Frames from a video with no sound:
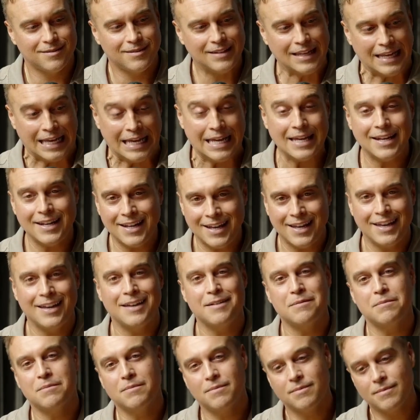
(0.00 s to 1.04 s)
in
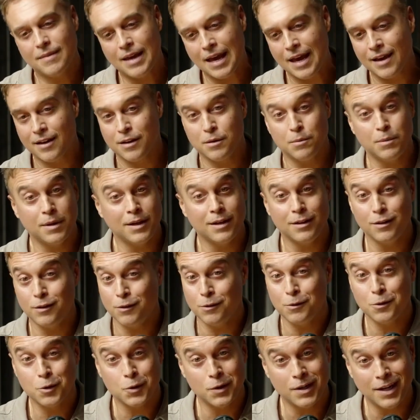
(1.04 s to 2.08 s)
him I could be a new
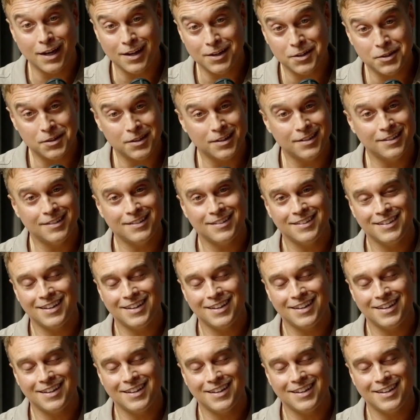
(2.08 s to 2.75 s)
creation.